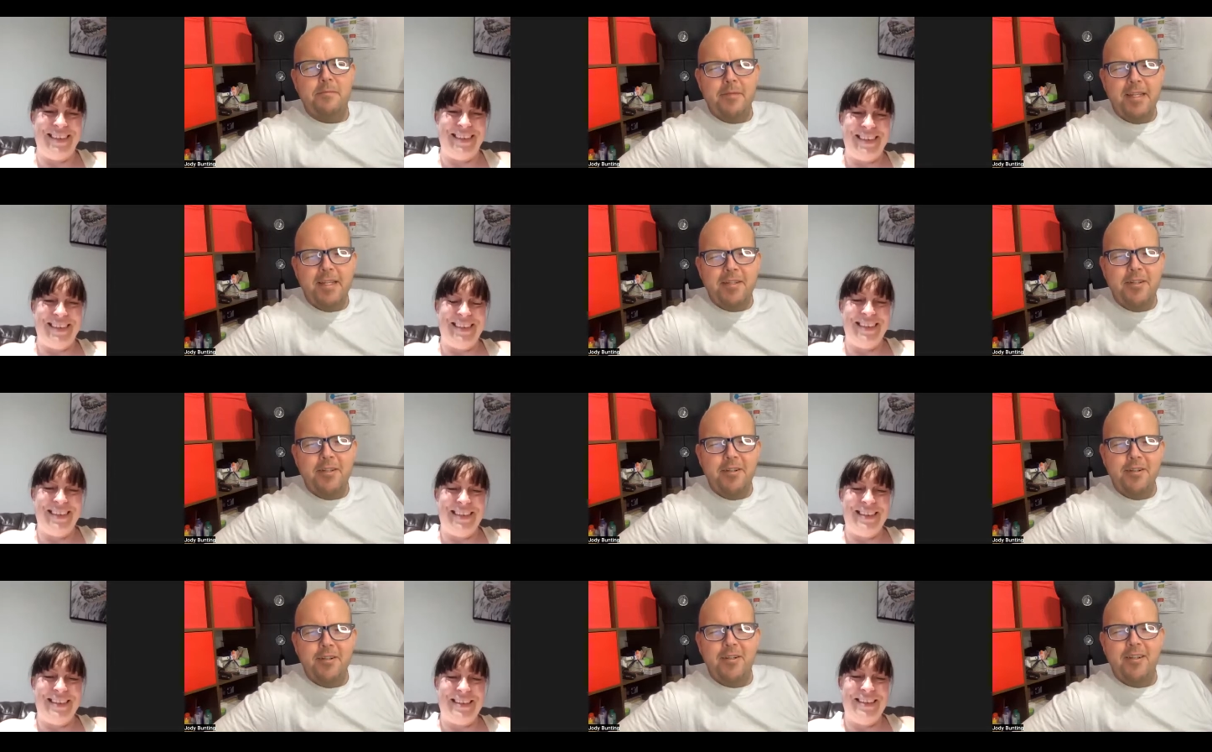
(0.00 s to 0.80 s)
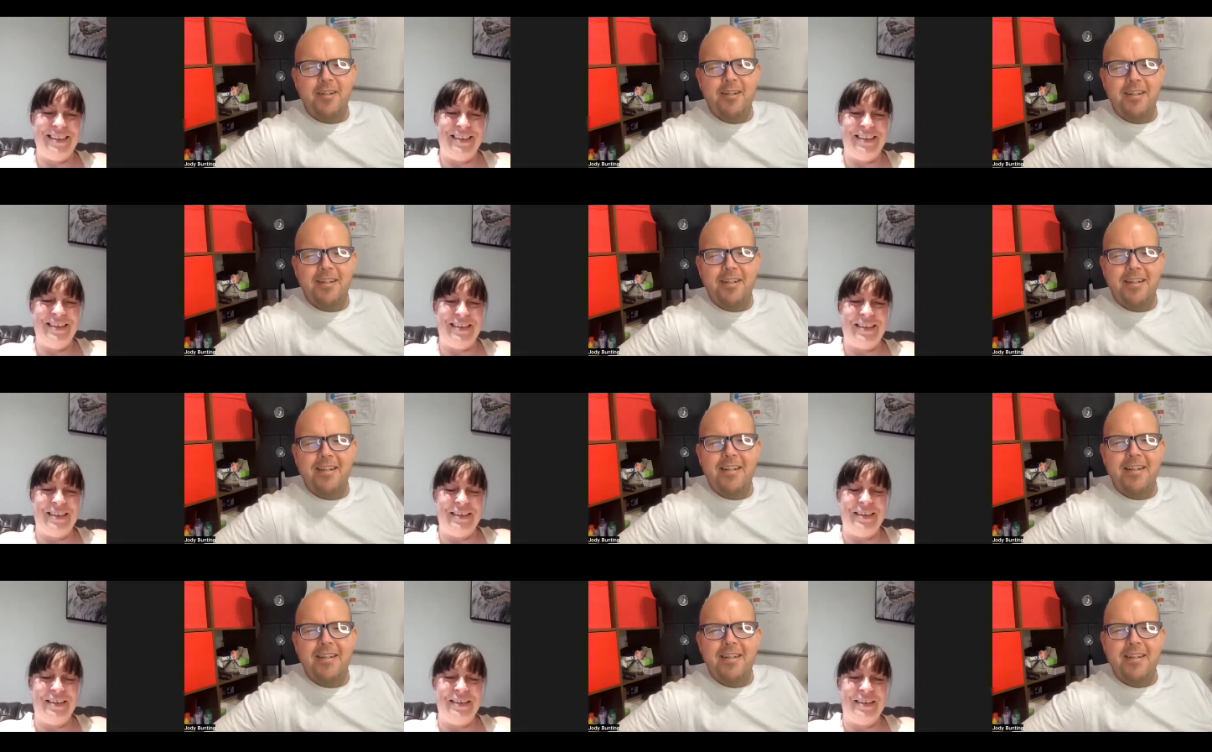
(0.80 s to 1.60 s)
Speaker 1: that's good
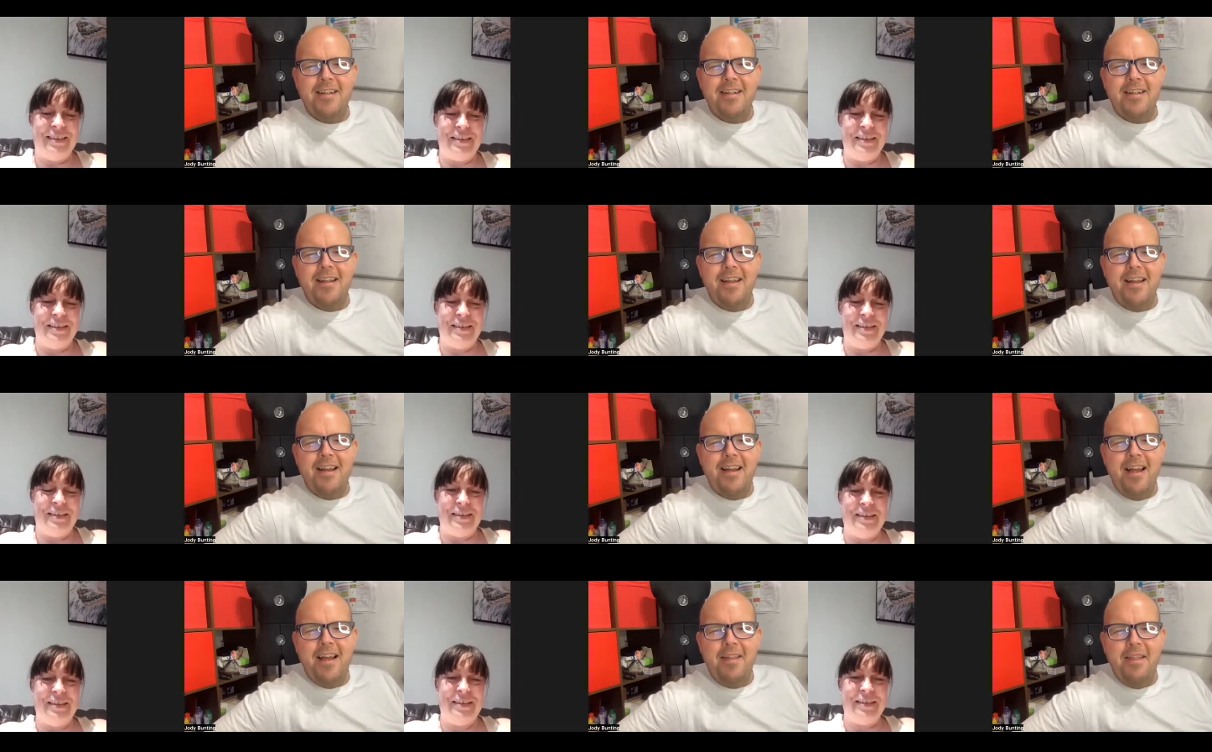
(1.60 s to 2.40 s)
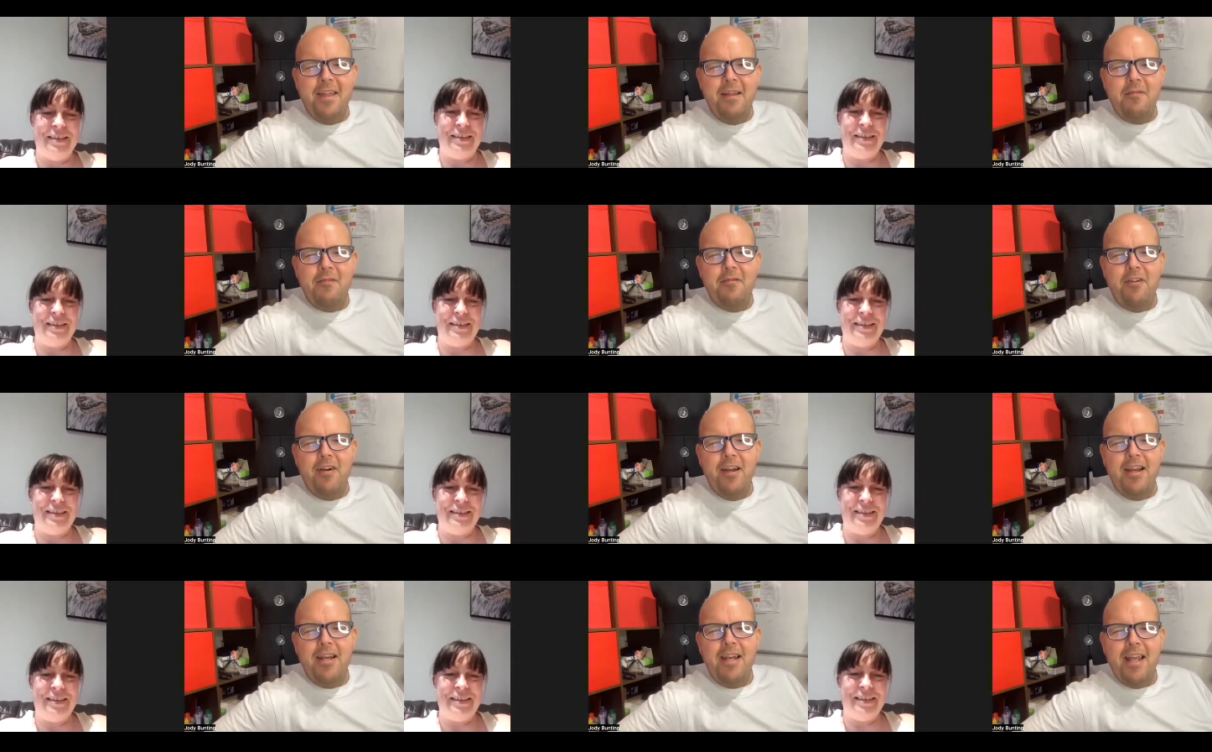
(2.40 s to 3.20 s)
and then
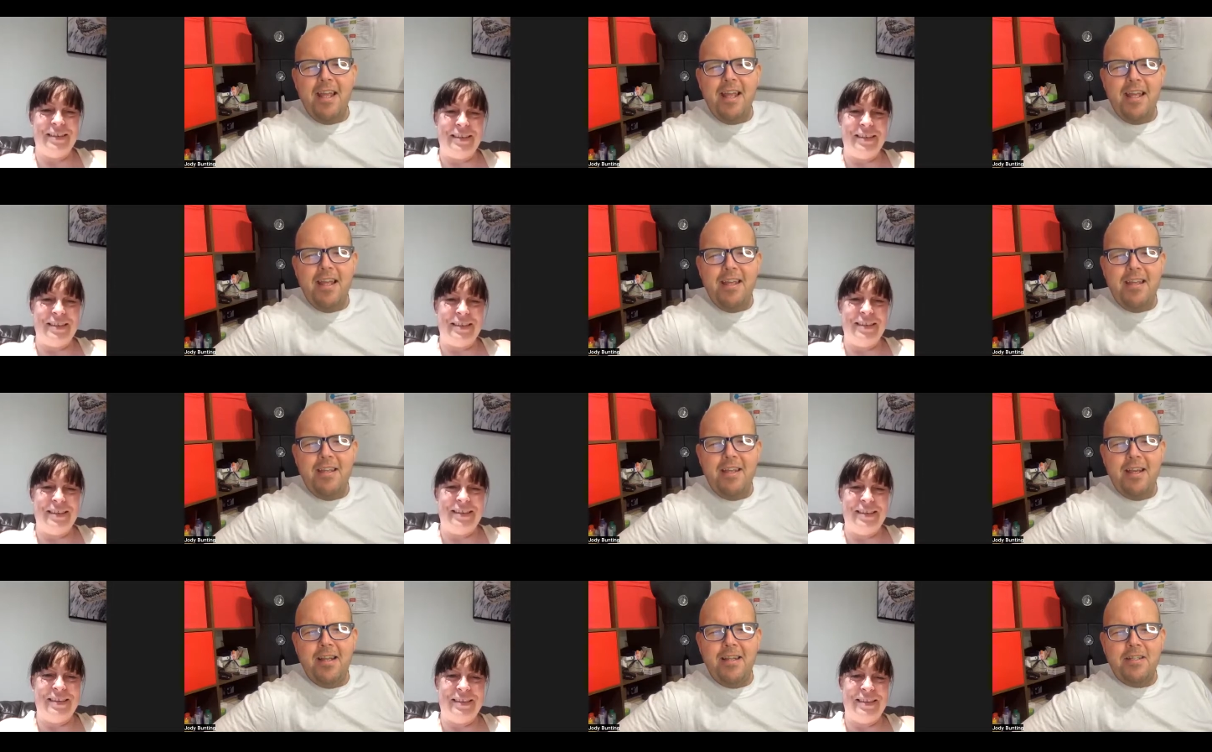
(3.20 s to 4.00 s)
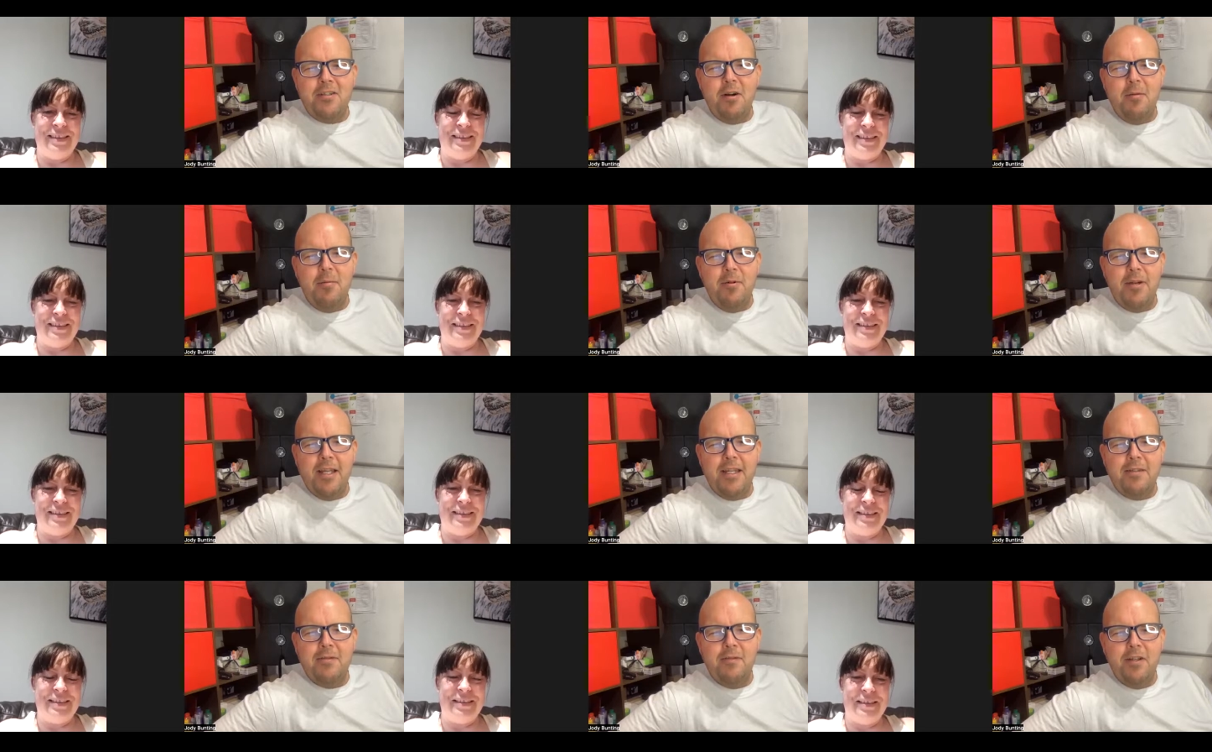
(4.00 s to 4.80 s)
friday you had scrambled
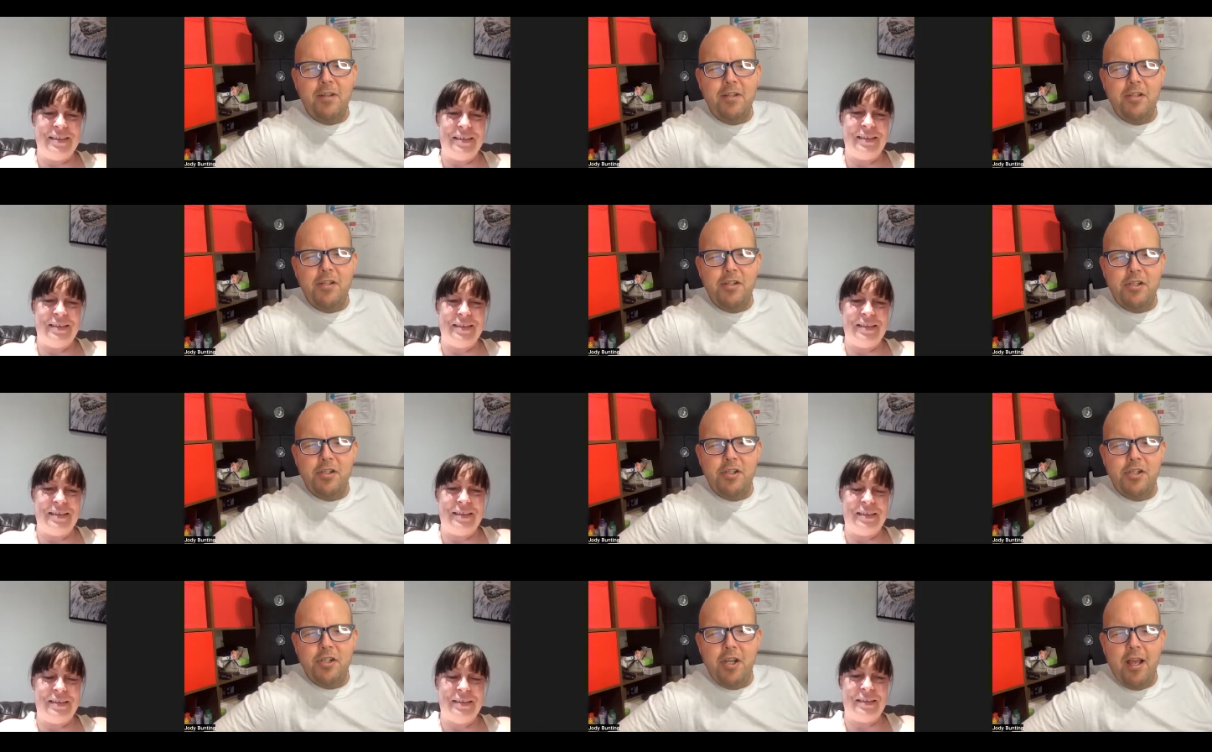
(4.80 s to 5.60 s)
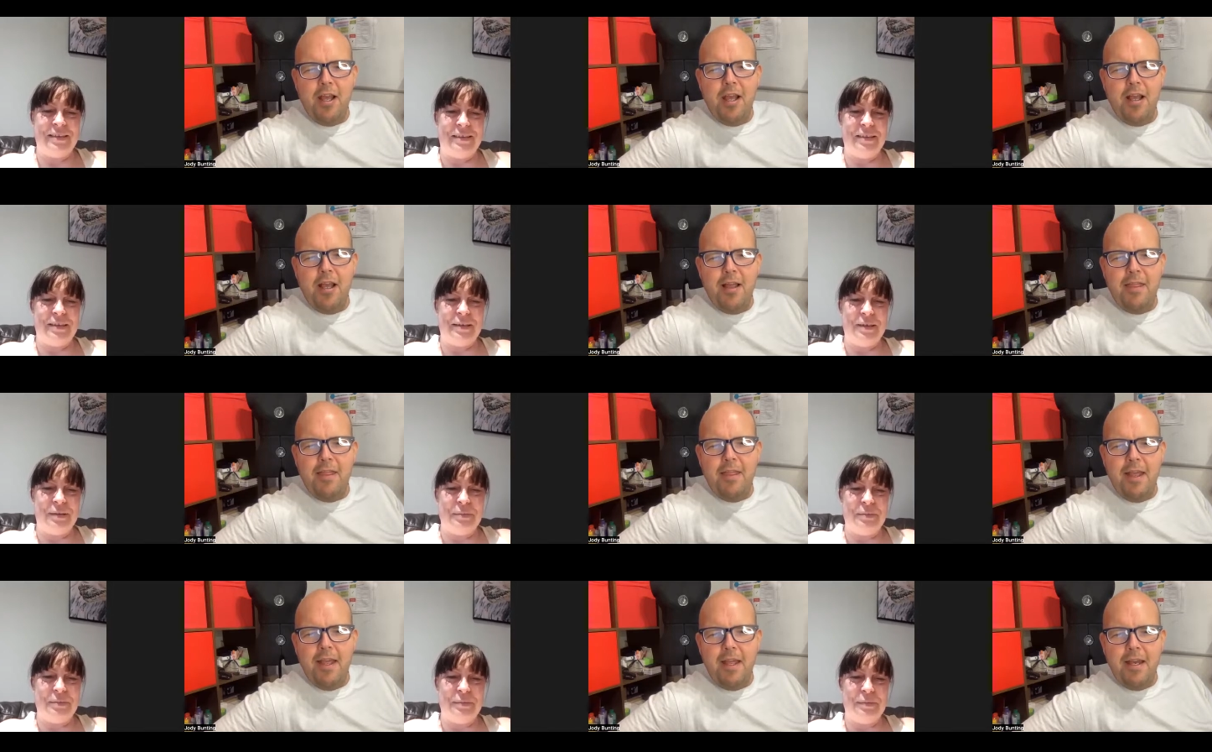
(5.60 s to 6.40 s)
eggs for lunch
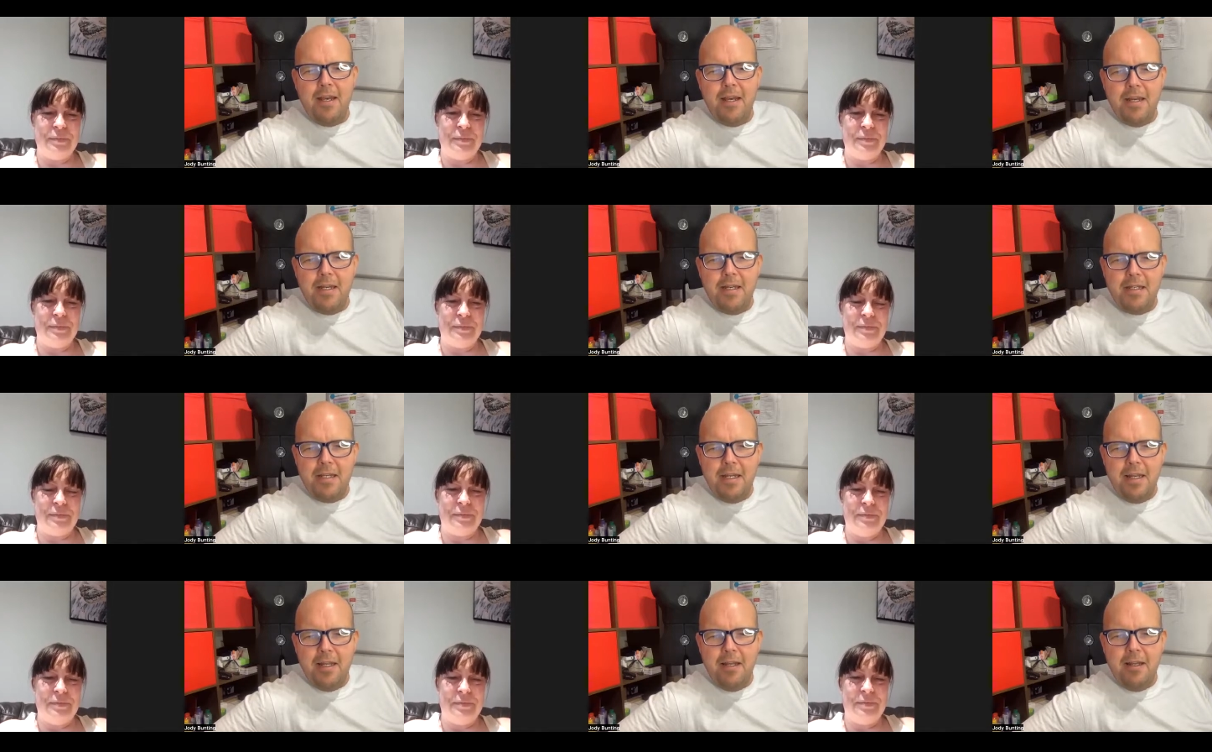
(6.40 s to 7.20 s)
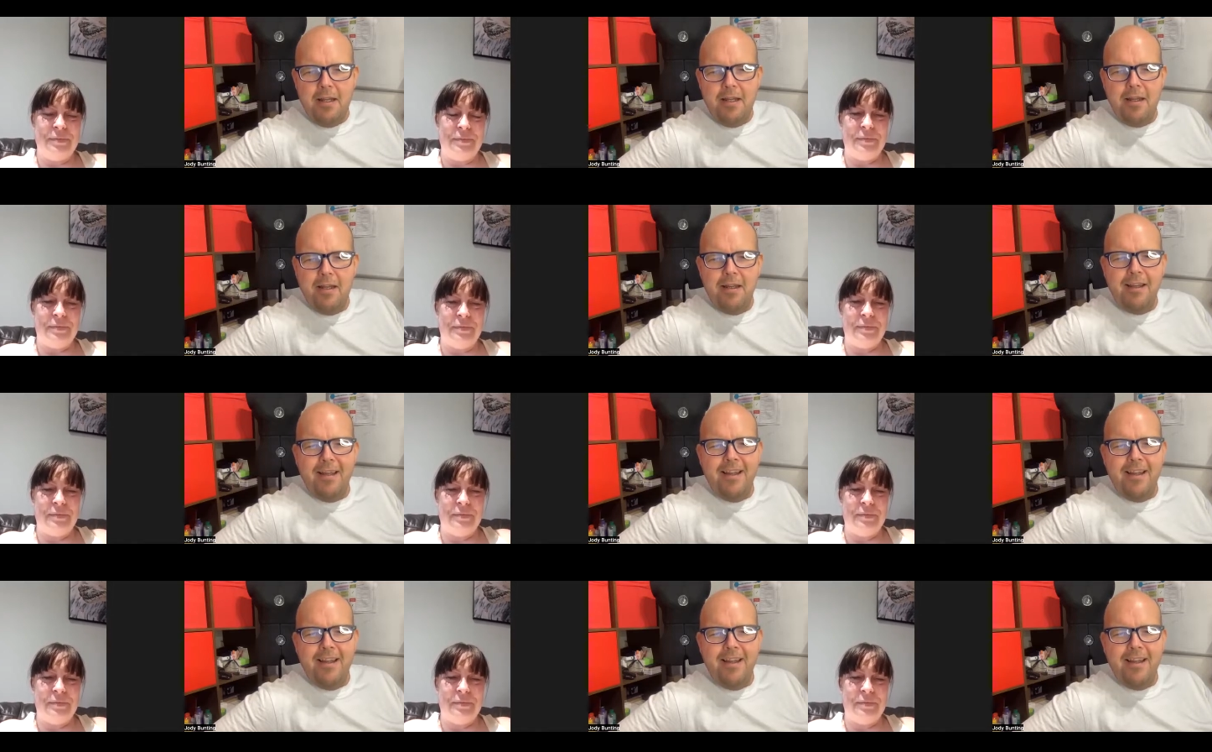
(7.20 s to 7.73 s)
and then dinner